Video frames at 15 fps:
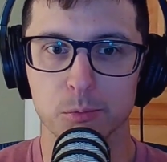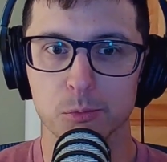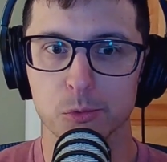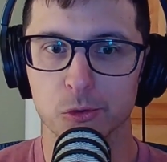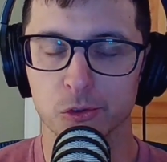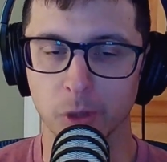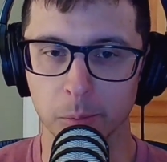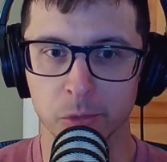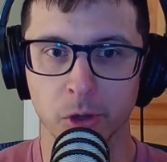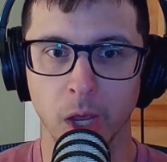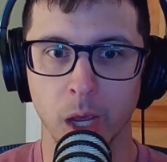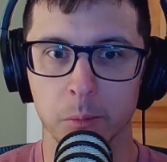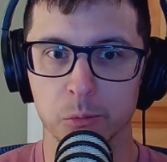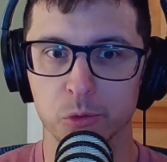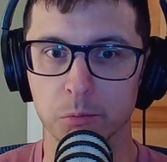
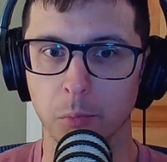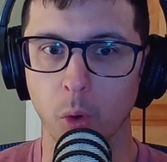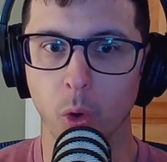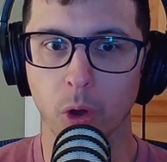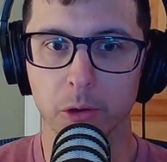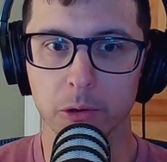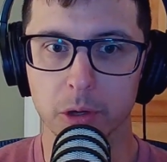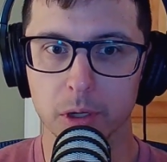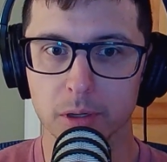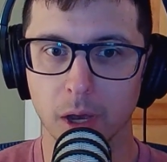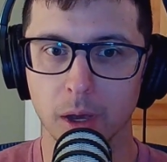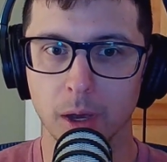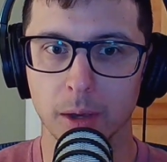sometimes more